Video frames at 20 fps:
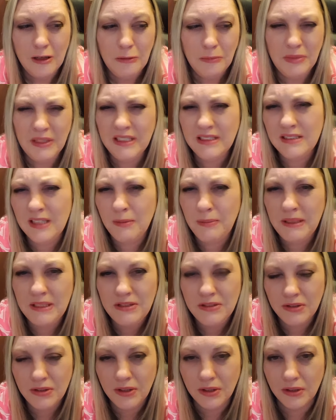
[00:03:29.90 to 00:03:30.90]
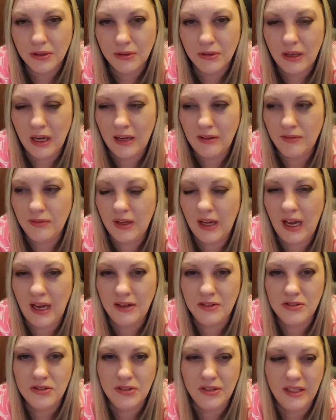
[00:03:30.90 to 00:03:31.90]
But that's not been true. I've
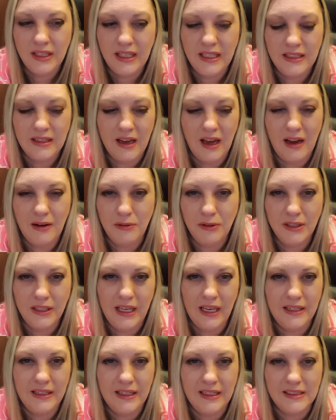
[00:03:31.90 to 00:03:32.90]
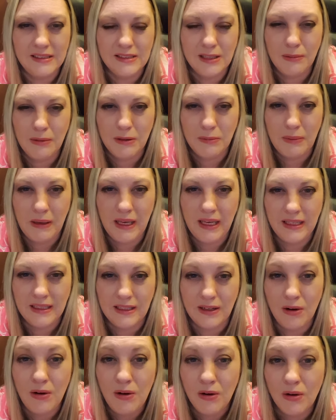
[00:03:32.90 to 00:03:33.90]
actually not really had any stomach pain
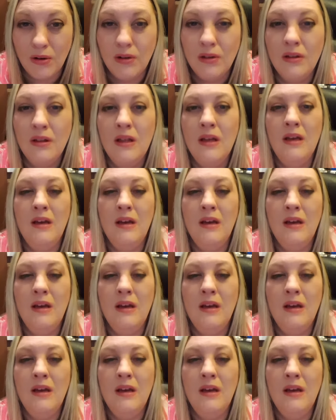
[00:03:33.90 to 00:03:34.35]
at all.